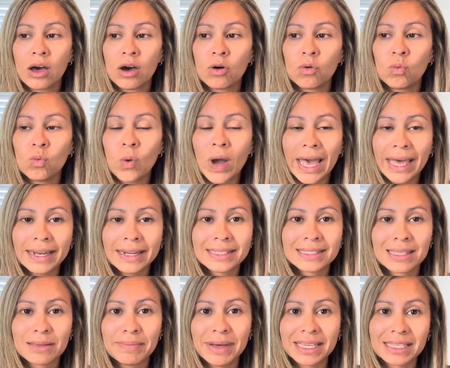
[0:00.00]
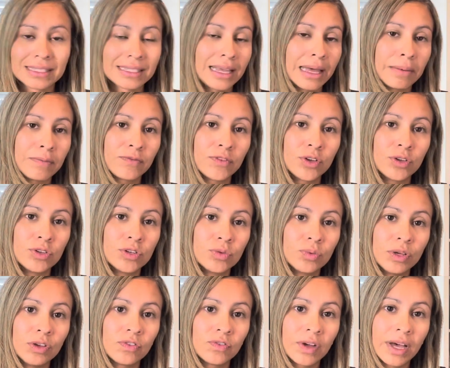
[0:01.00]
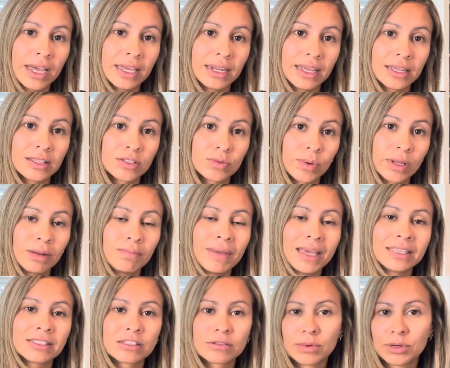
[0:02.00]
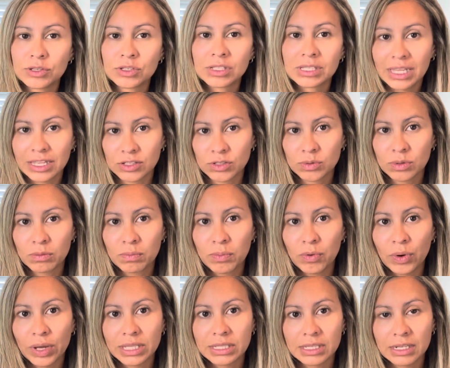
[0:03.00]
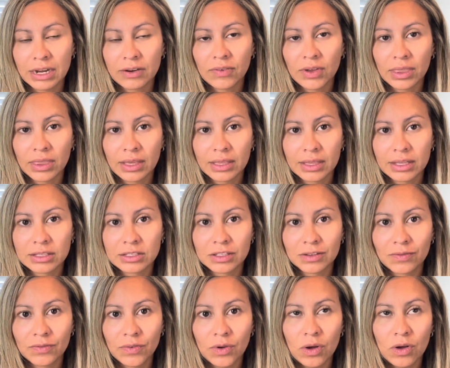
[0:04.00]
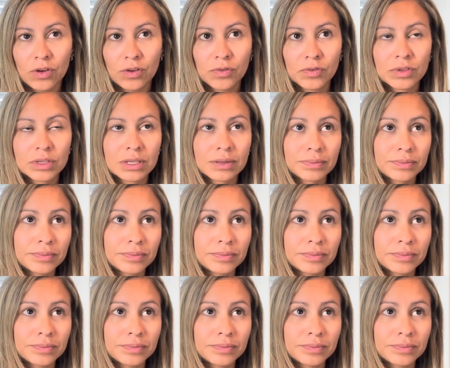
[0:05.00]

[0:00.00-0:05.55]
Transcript: when is the best time for you to refinance, when it makes the most sense with points and everything that's involved.